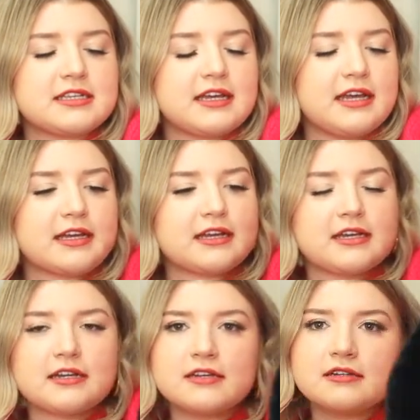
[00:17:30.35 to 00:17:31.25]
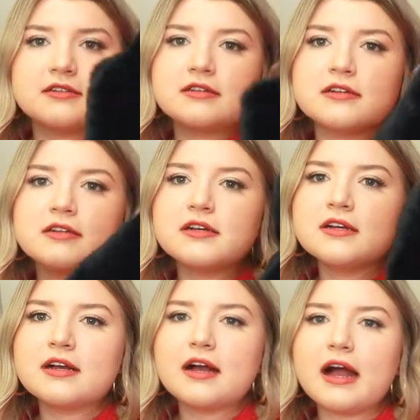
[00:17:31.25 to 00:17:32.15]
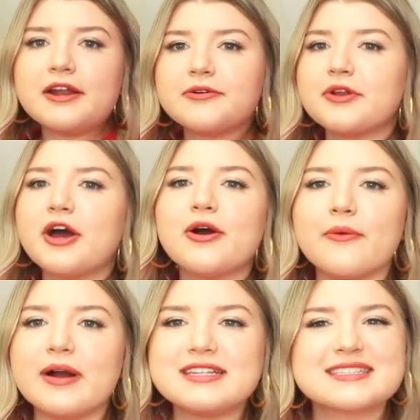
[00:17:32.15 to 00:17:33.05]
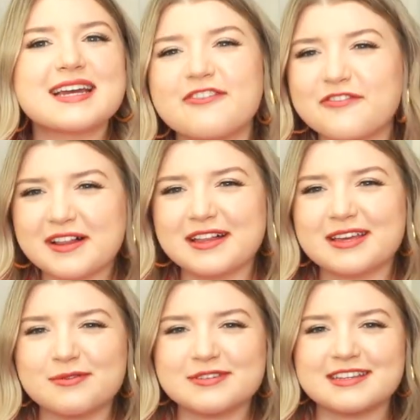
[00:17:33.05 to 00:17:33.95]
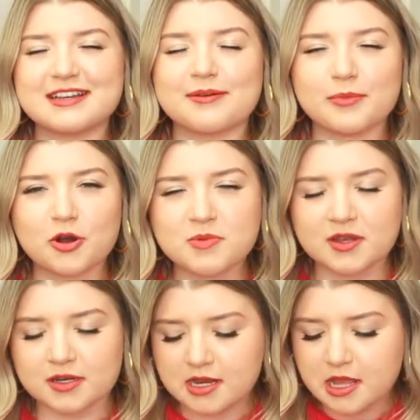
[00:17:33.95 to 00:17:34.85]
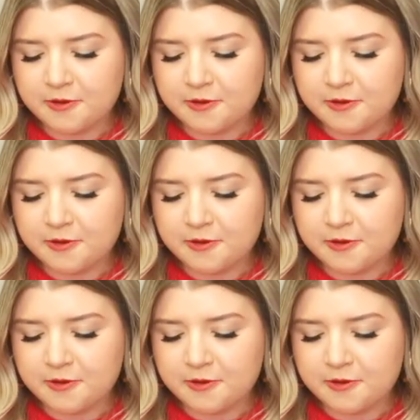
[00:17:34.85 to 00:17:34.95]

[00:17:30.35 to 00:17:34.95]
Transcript: like, I don't know. I just kind of felt like it was like a moment.